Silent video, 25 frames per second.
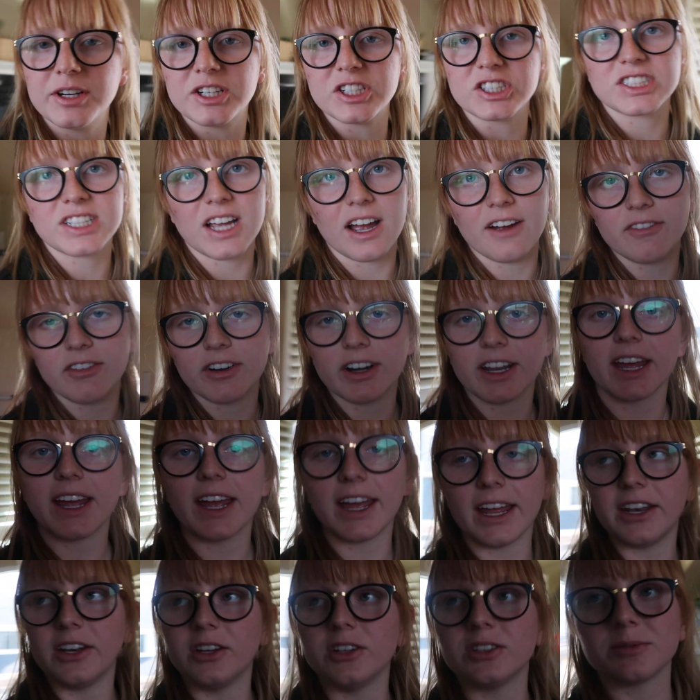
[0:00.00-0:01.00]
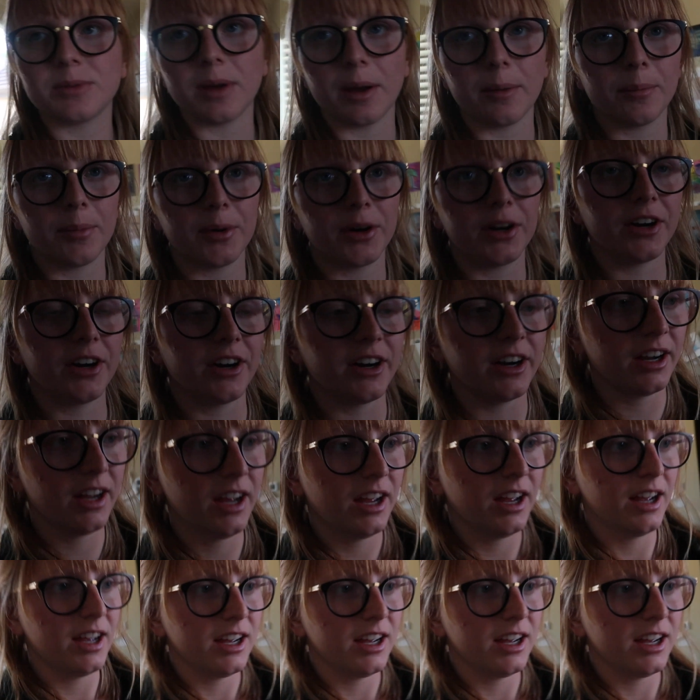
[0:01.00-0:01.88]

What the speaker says: we just covered it in newspaper.